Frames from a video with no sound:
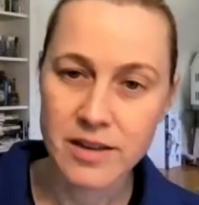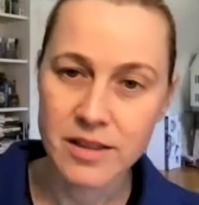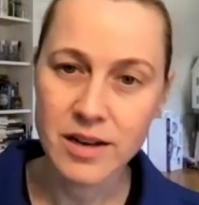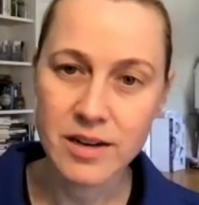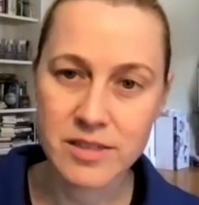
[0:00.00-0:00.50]

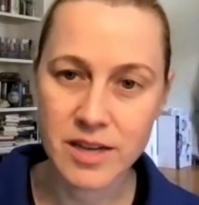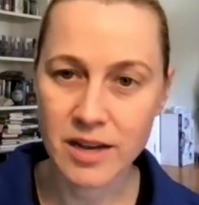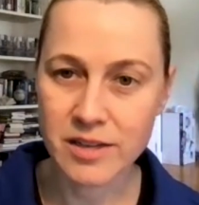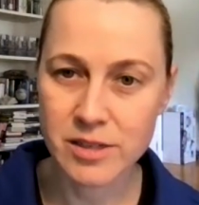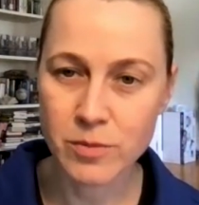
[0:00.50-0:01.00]
that it
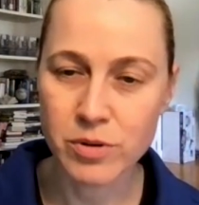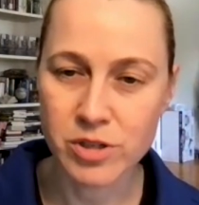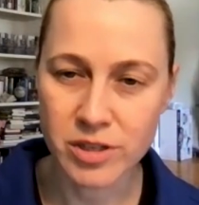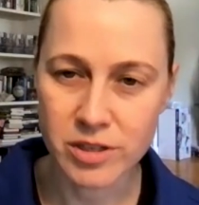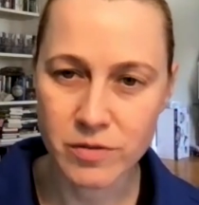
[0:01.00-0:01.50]
takes to
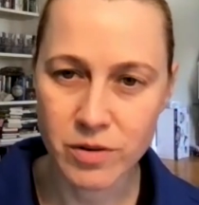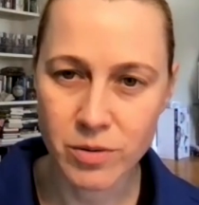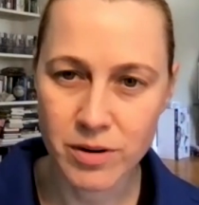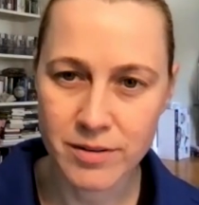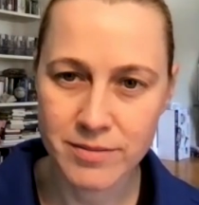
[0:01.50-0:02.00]
push things forward.